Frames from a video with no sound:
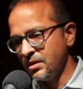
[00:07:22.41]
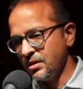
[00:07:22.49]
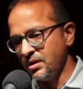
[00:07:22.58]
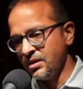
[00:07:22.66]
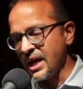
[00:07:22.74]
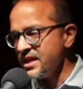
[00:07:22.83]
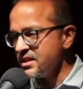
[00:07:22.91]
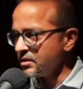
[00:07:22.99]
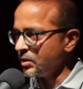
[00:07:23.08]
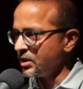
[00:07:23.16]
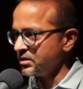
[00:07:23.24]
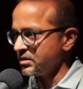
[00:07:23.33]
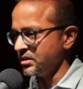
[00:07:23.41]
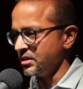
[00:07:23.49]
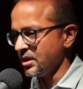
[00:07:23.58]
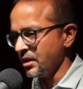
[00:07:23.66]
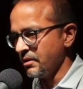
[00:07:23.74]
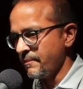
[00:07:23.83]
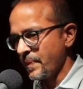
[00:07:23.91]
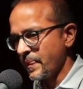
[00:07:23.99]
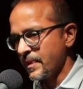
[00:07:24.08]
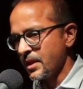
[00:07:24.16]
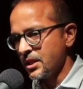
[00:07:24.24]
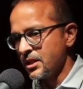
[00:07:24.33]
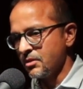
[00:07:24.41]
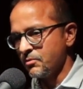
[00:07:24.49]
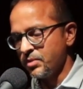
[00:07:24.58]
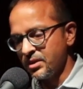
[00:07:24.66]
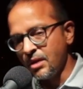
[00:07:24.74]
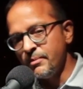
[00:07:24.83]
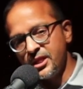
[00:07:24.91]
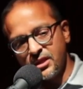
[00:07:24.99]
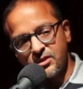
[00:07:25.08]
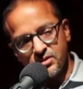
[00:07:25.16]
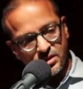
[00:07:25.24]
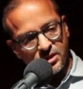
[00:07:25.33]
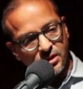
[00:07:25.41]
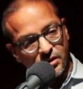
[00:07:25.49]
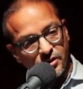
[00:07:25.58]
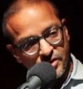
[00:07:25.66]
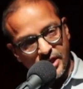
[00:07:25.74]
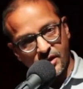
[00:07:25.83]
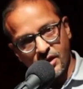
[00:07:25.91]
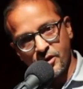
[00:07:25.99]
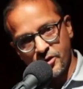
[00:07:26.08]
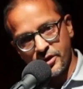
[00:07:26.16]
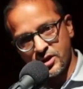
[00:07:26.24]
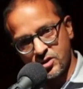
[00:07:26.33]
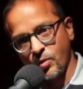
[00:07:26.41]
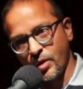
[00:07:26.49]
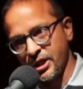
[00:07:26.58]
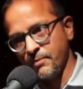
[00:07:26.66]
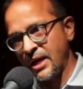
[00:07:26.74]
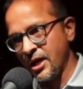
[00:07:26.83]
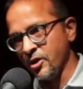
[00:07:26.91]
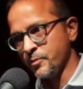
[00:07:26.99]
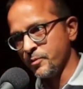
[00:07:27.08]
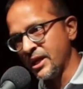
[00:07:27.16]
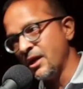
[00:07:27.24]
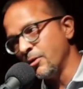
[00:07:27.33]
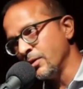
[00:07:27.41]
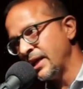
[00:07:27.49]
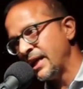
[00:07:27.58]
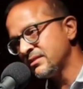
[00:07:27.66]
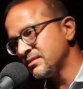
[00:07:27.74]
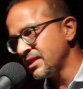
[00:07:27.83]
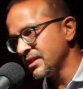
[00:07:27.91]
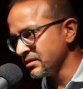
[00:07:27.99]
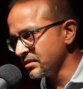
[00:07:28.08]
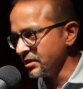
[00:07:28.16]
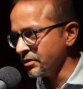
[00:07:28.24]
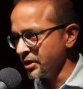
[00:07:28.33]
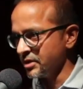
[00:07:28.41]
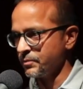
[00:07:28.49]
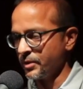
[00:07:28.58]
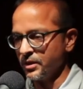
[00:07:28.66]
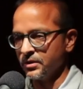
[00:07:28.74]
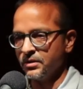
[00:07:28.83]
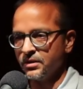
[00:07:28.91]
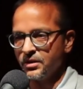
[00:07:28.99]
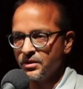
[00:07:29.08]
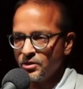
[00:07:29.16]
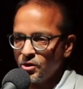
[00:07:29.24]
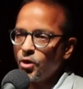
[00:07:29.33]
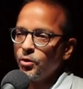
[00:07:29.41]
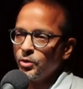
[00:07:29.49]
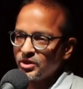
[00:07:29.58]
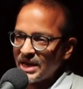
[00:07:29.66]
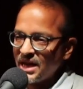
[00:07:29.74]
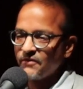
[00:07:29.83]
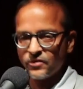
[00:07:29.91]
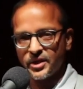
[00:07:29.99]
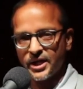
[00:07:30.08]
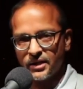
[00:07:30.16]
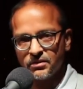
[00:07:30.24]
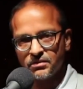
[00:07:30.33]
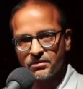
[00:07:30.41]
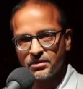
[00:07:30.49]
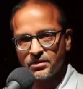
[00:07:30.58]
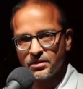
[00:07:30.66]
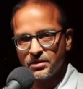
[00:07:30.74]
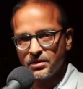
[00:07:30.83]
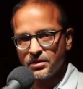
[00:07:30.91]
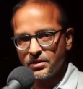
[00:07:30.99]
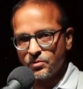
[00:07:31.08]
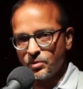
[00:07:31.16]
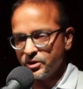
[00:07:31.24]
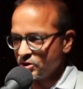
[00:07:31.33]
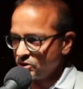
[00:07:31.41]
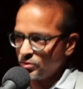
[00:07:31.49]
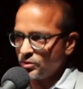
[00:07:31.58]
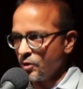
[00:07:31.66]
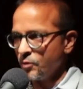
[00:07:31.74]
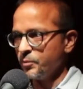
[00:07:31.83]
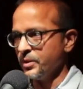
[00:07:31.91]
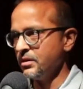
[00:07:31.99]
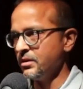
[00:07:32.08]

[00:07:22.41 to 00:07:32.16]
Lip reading: And neither was it the plummeting to the earth at 120 miles per hour. That's not the scariest part. No, it's after that, when the chute opened.